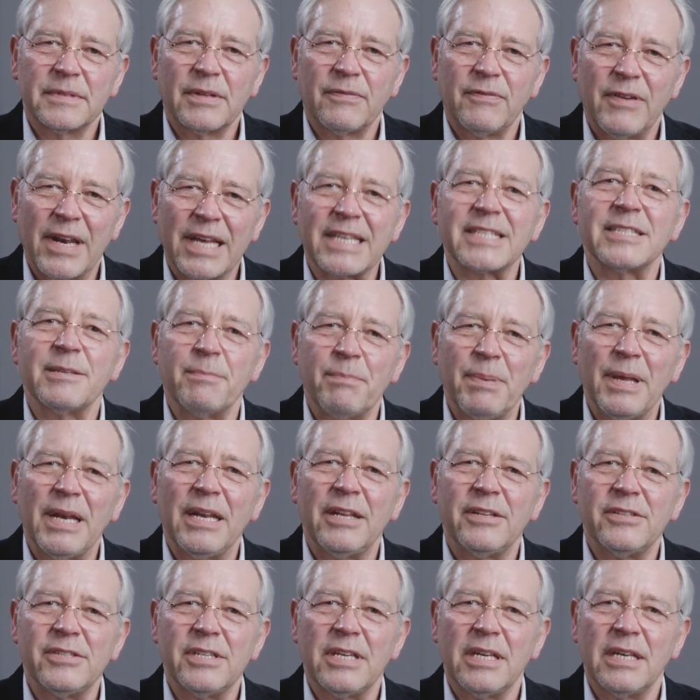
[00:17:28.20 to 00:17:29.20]

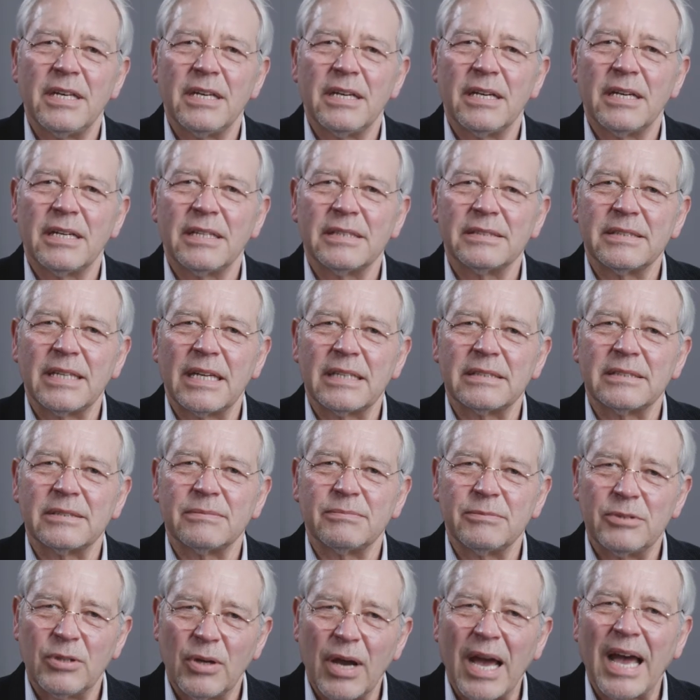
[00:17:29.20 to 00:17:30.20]
flexibility that
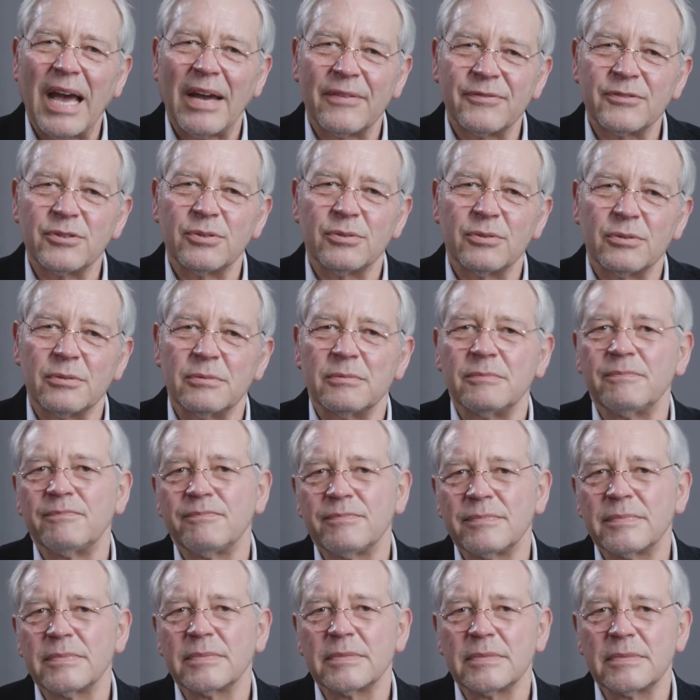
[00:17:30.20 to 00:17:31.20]
you have to...
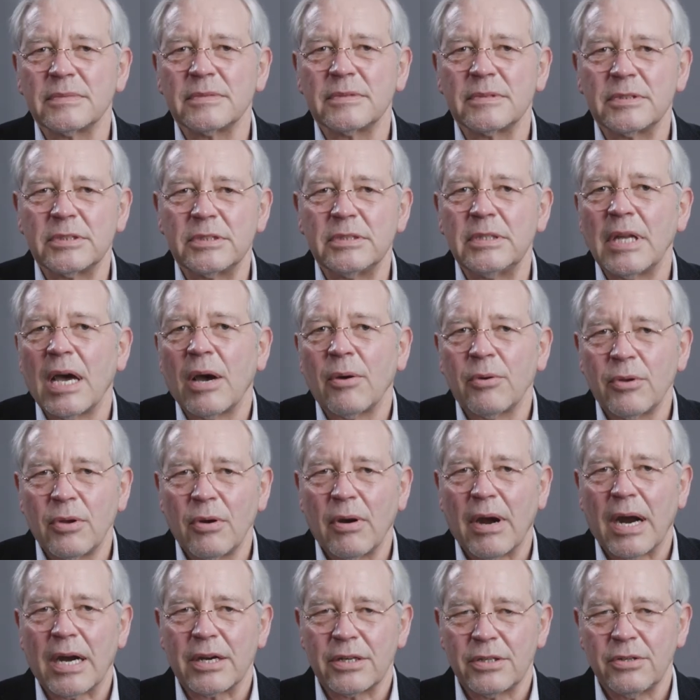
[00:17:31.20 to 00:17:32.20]
Now
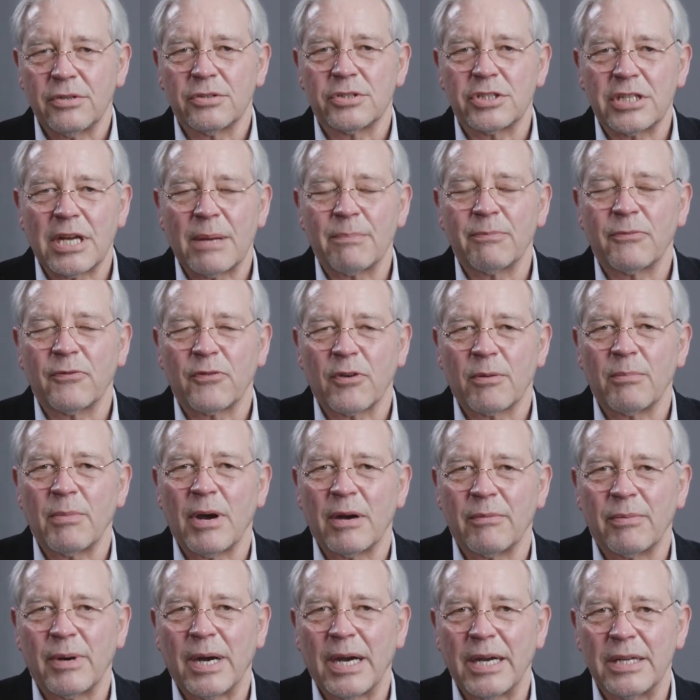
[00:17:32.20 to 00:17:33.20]
you jumped from
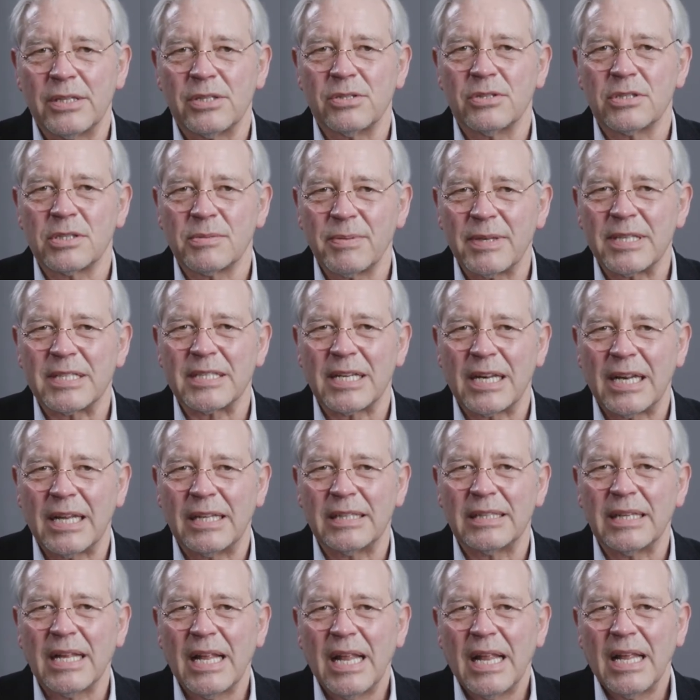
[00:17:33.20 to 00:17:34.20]
Hawaii to
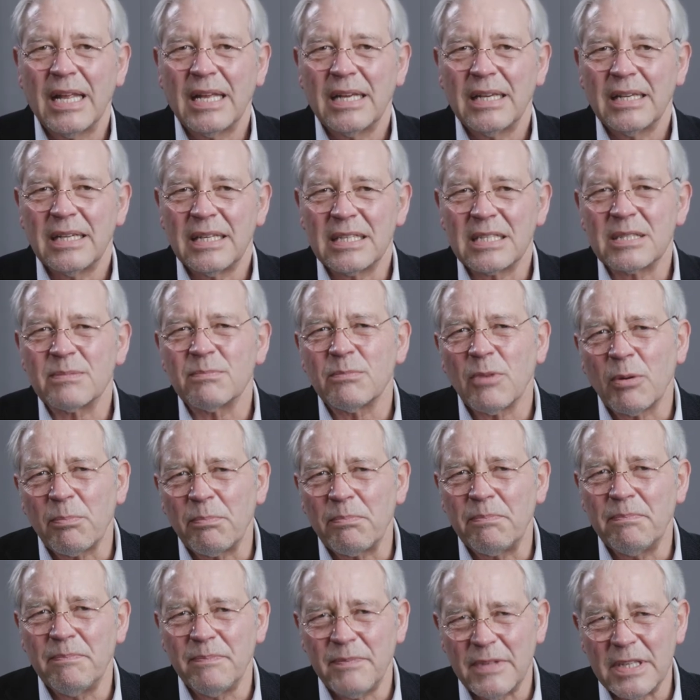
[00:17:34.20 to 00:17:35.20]
Switzerland.
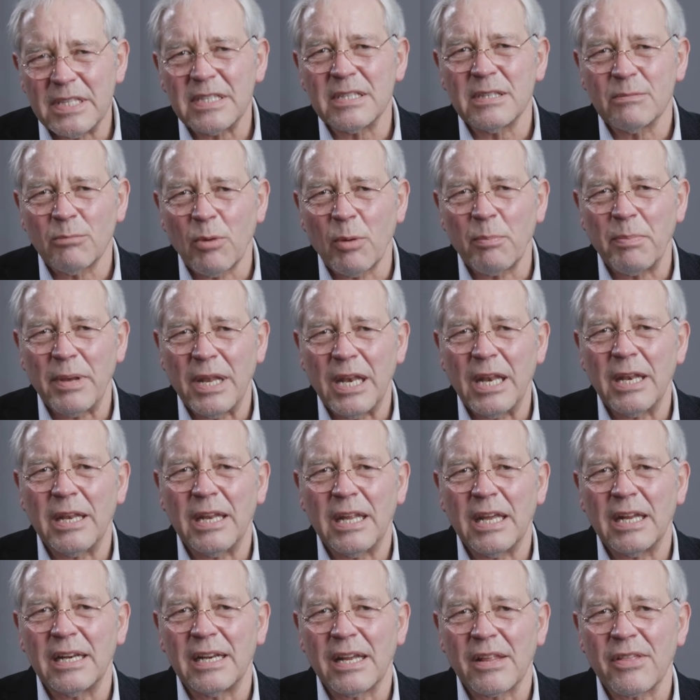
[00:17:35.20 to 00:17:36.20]
Isn't
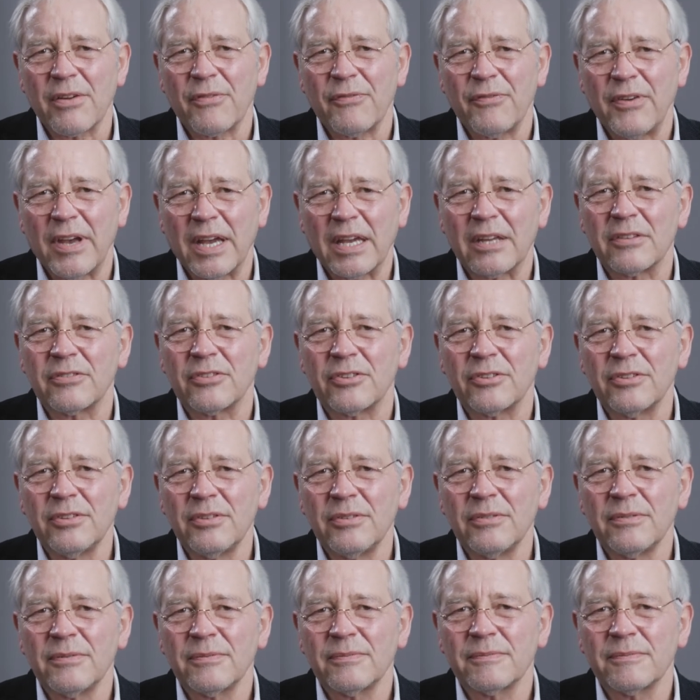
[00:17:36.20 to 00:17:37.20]
mobility another factor?